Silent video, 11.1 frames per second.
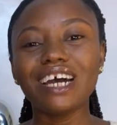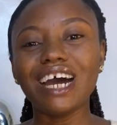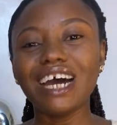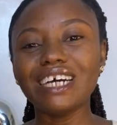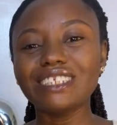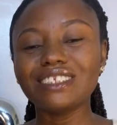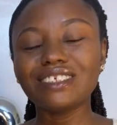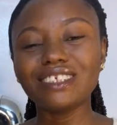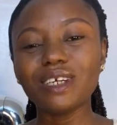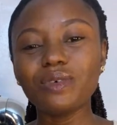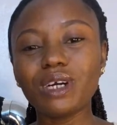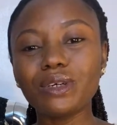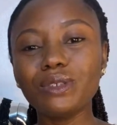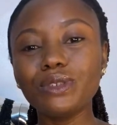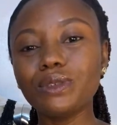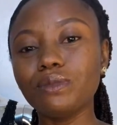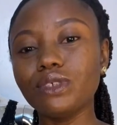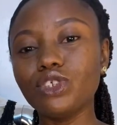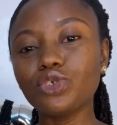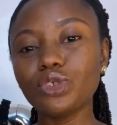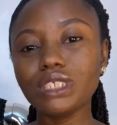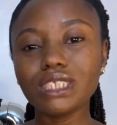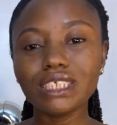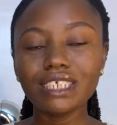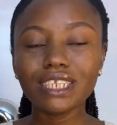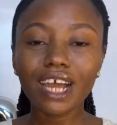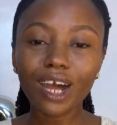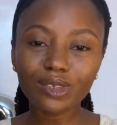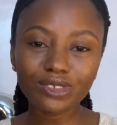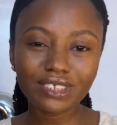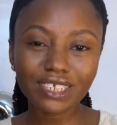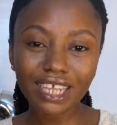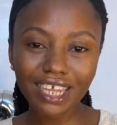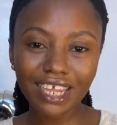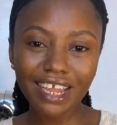and today we are going to be treating how to take